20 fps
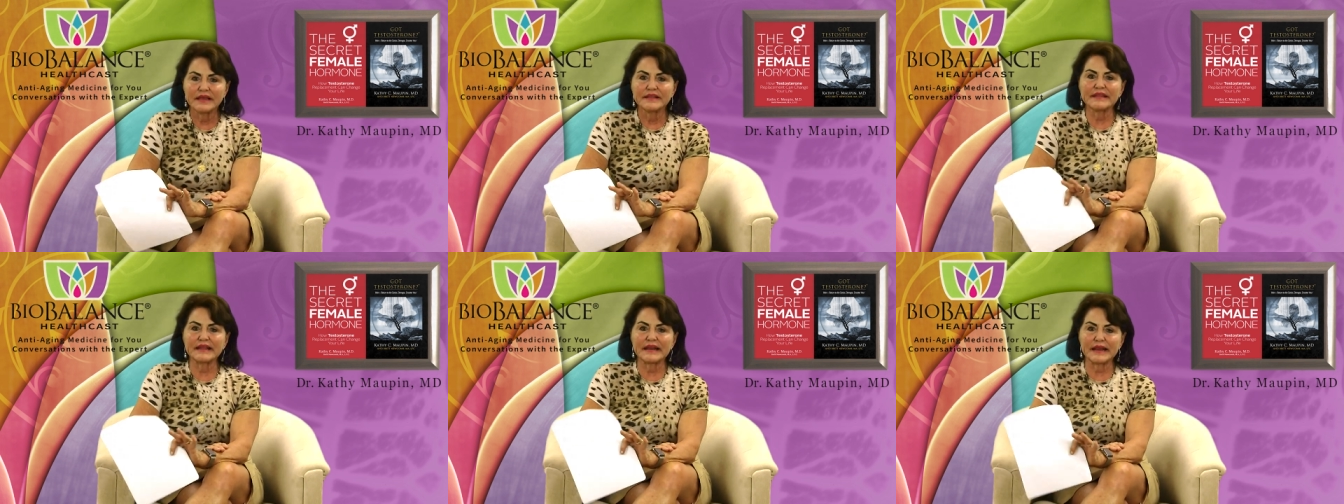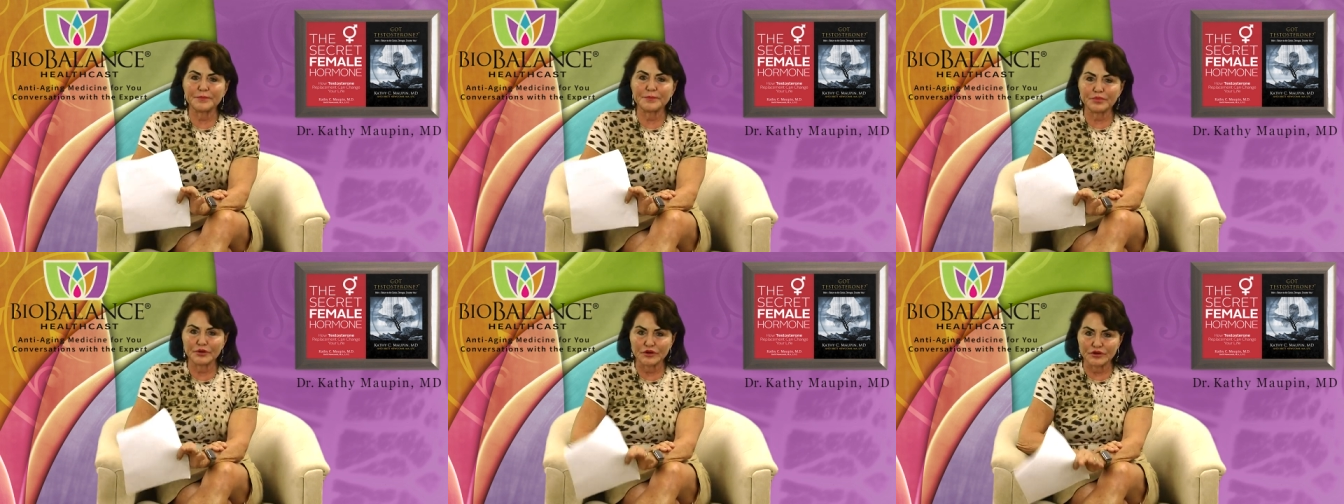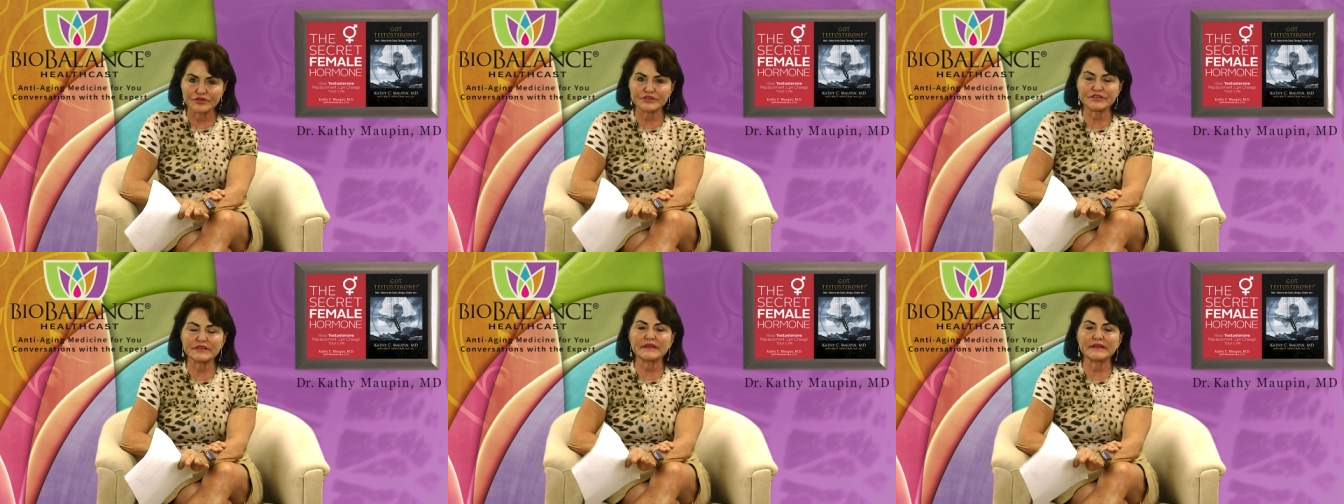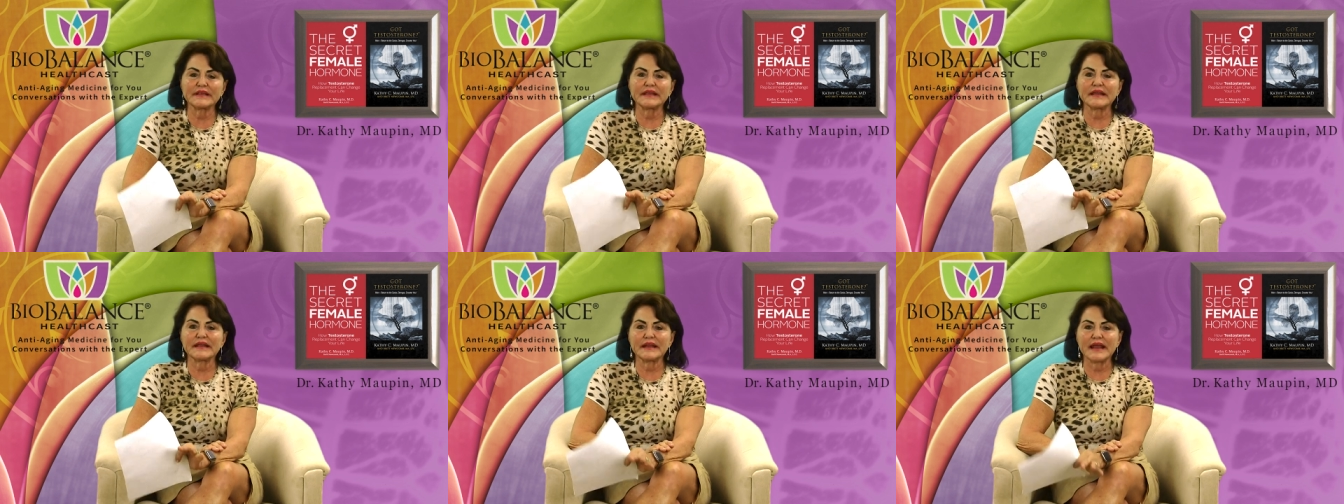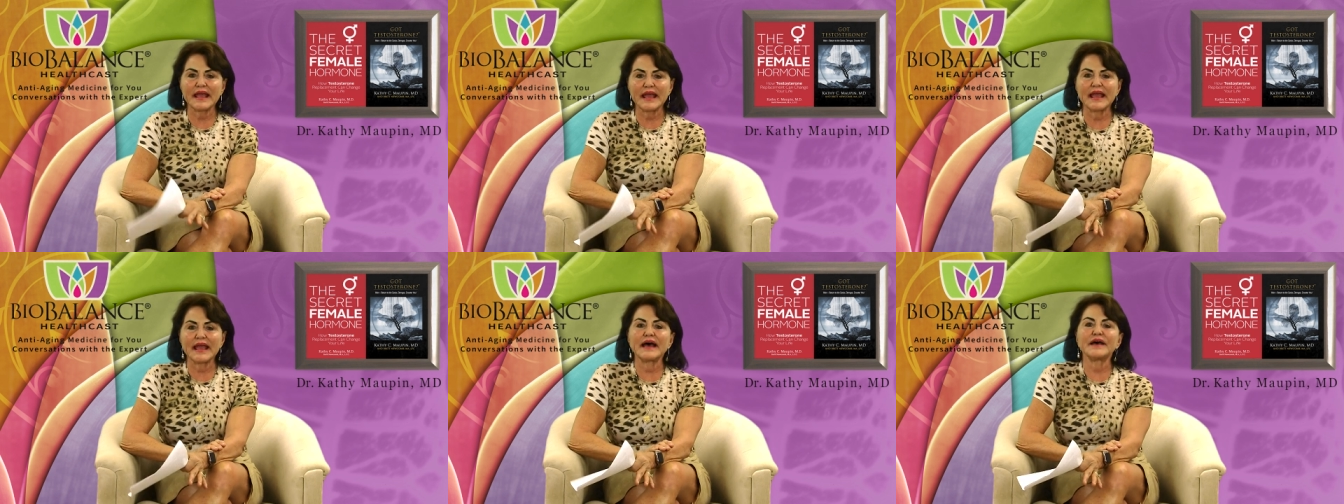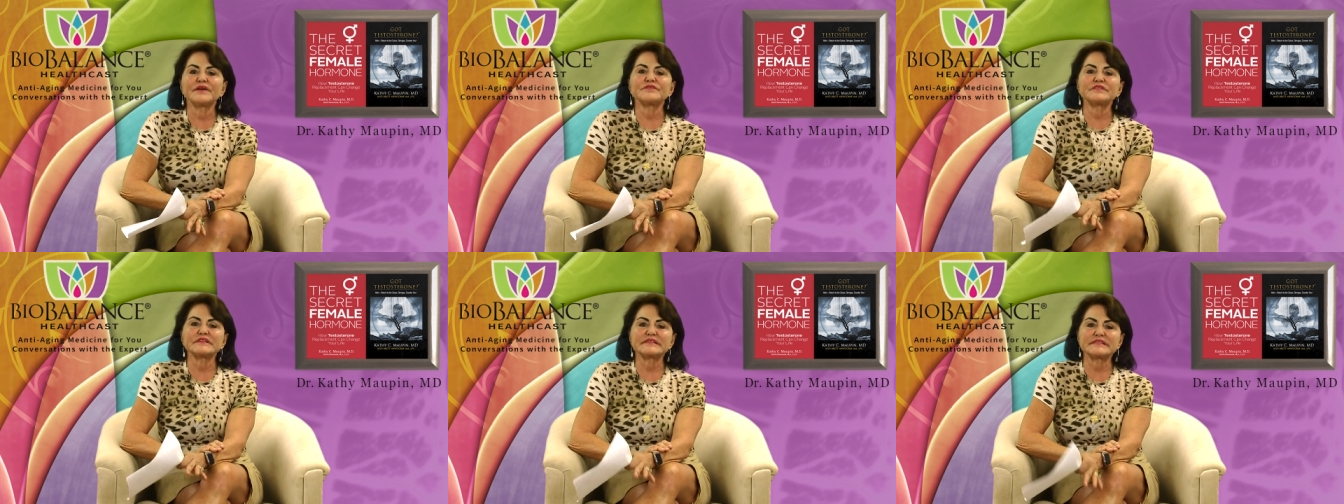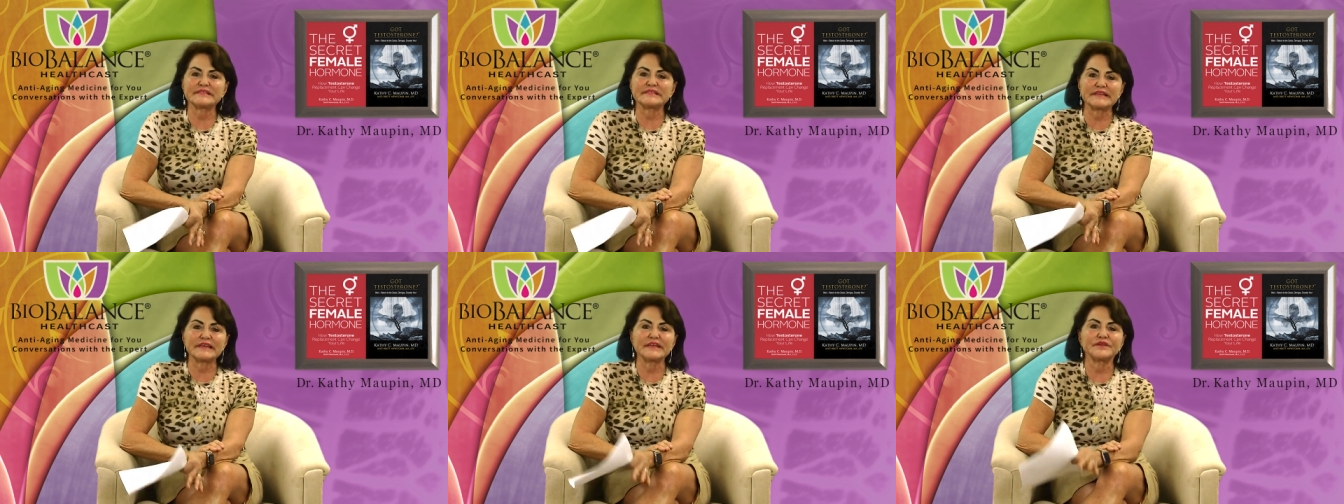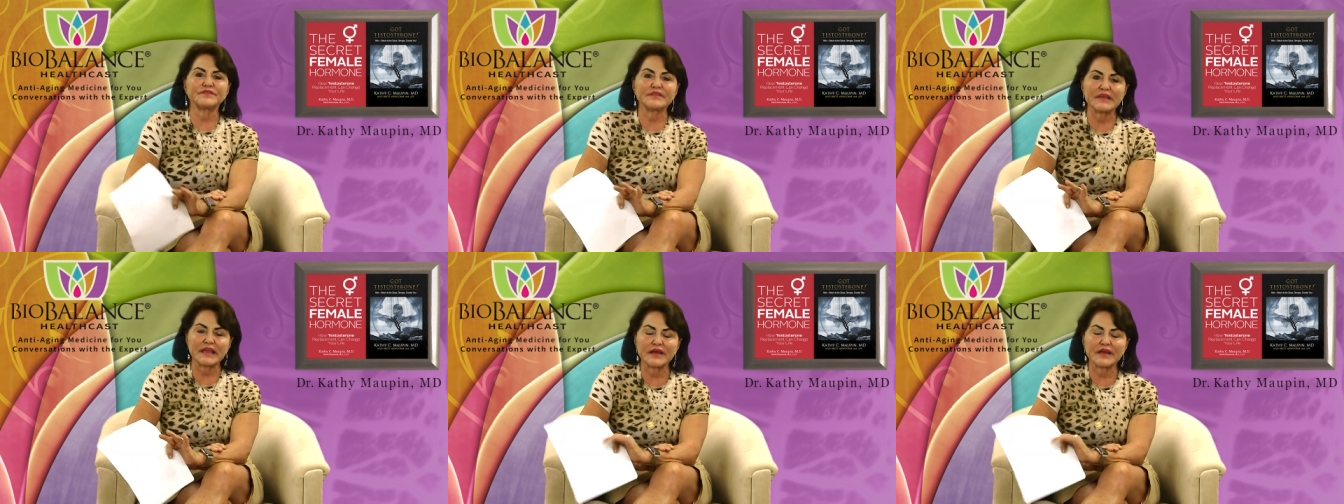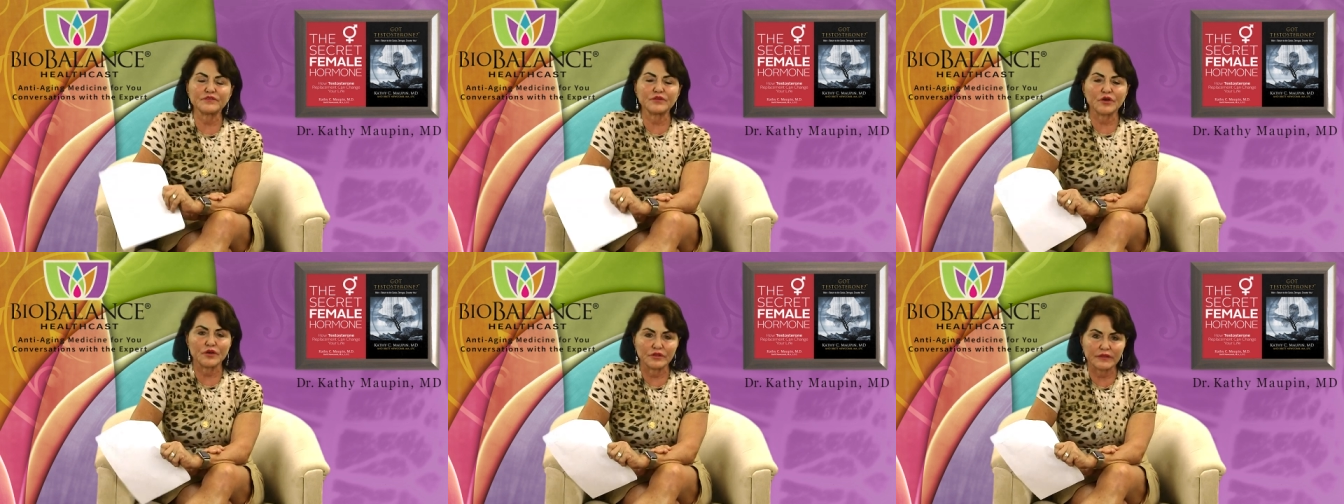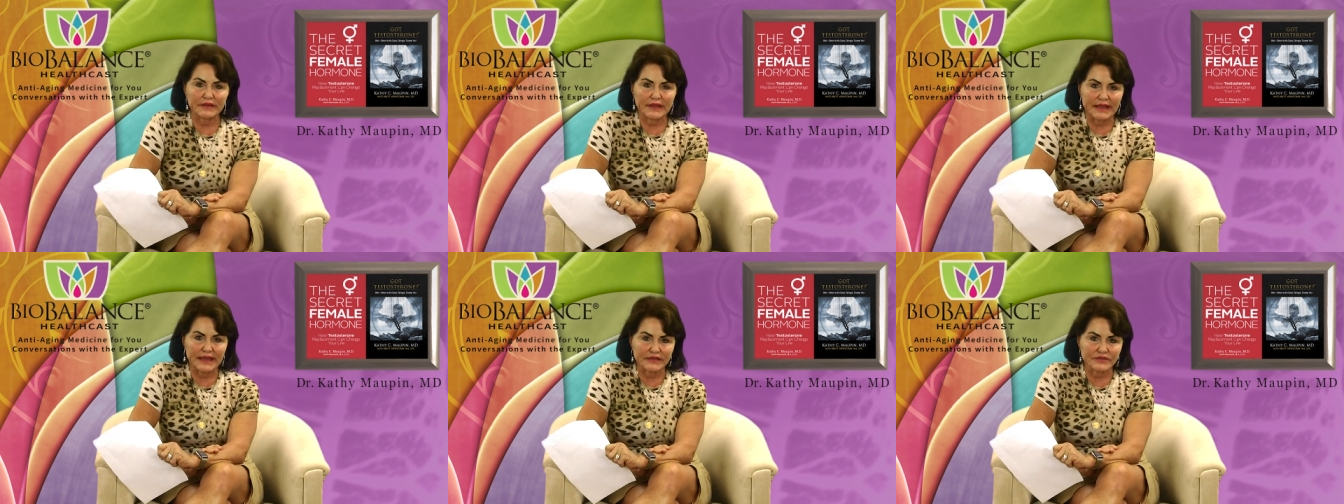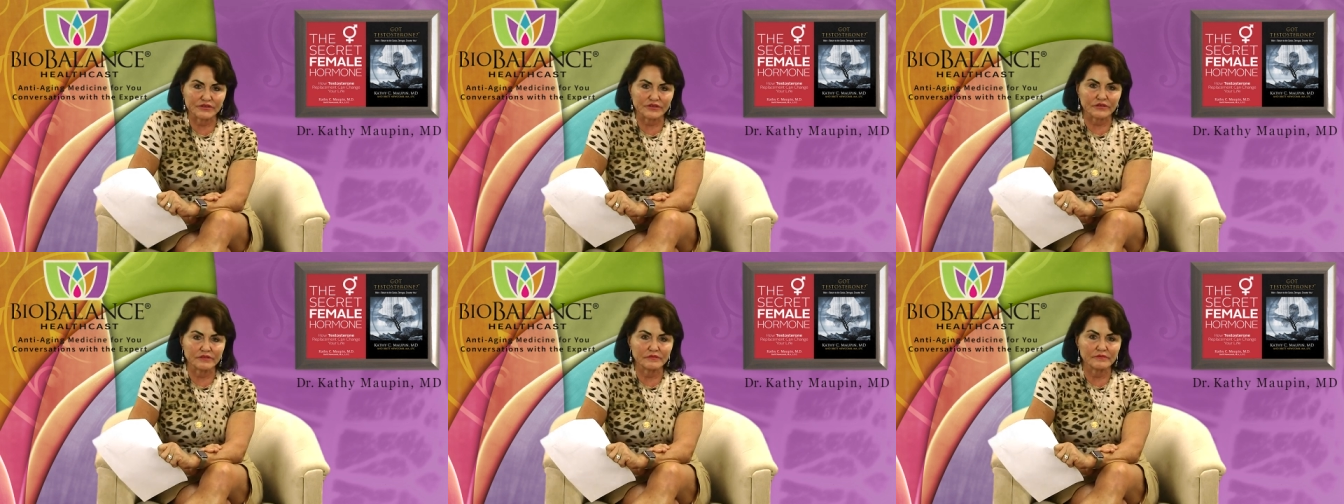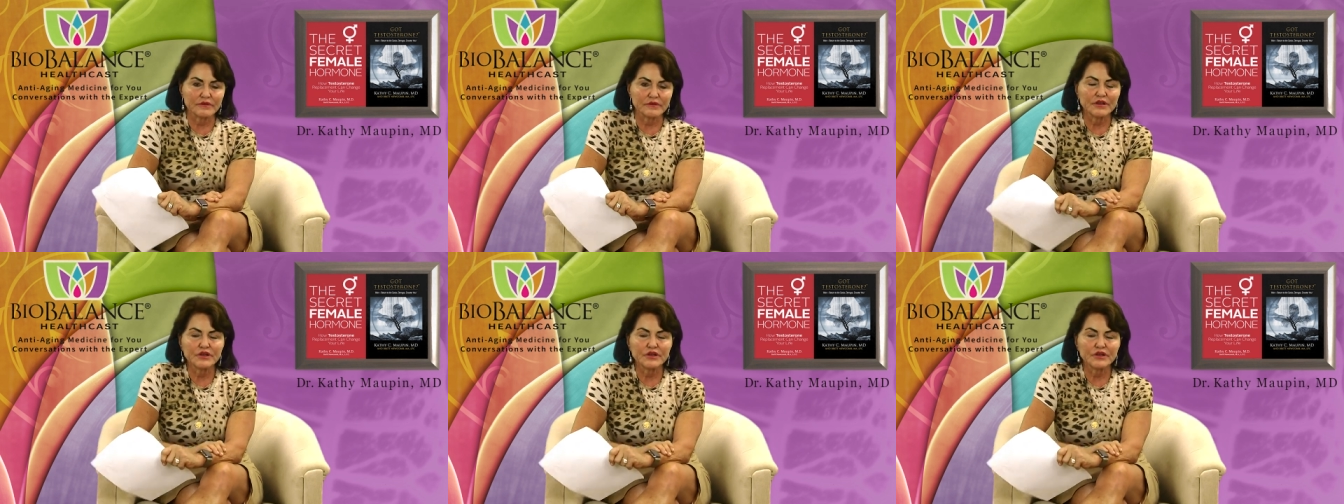that a person can have to see if they have colon cancer.